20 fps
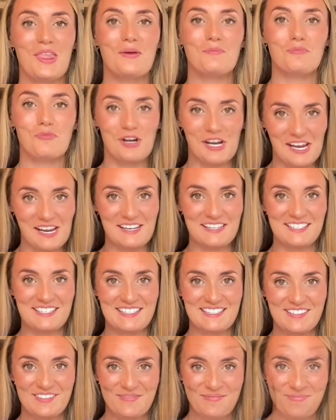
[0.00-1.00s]
brilliant.
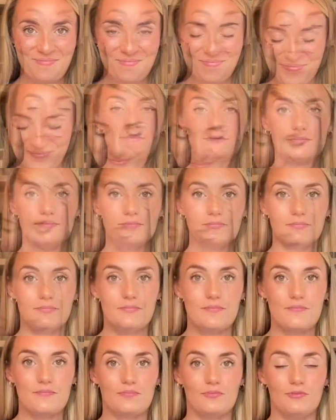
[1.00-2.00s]

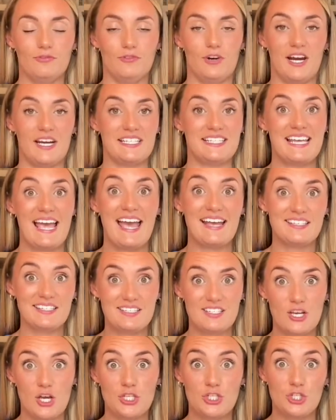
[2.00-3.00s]
Right,
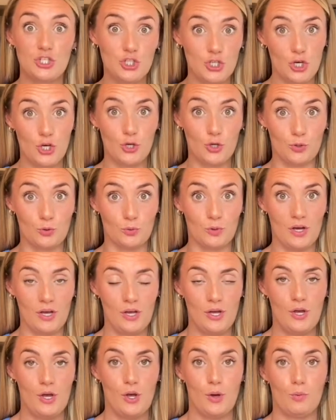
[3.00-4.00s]
exercise two.
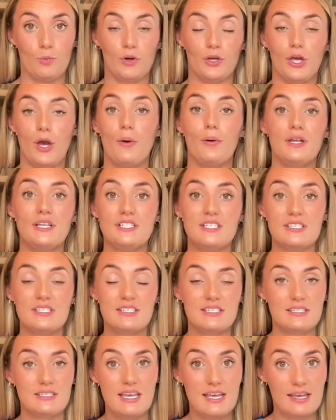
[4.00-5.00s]
We're going to
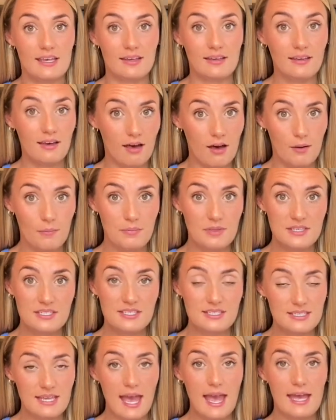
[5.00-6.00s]
sing up the
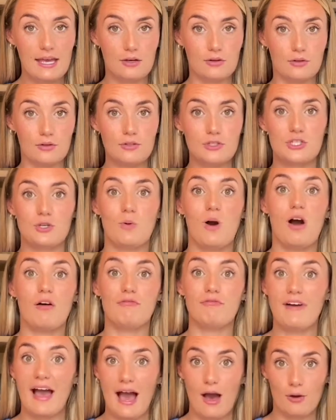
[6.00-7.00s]
scale to our
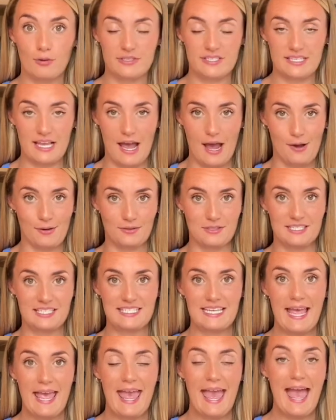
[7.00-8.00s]
vowel sounds,
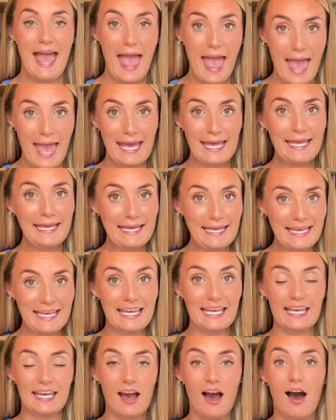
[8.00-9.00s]
A,
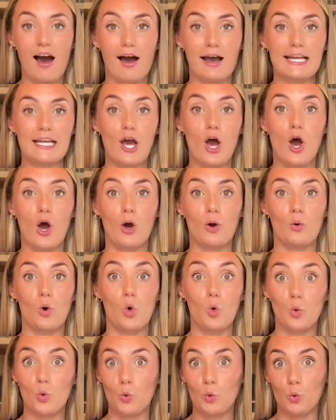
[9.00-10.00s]
E, I, O,
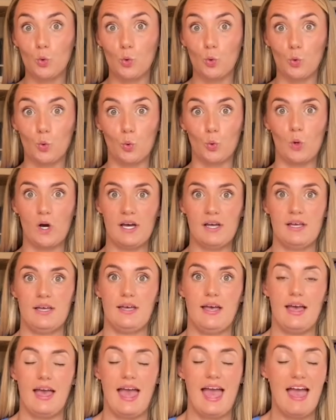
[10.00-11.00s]
U.
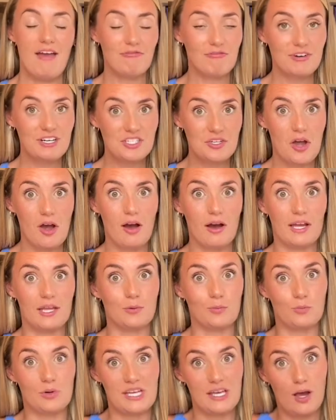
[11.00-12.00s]
Every
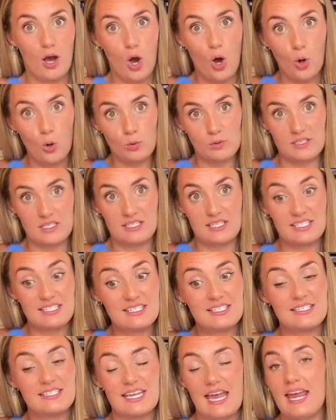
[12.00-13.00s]
time we hold a
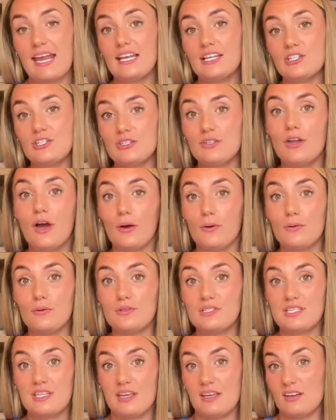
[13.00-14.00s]
sustained
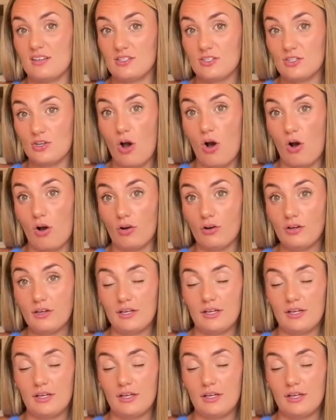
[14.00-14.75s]
note in a song,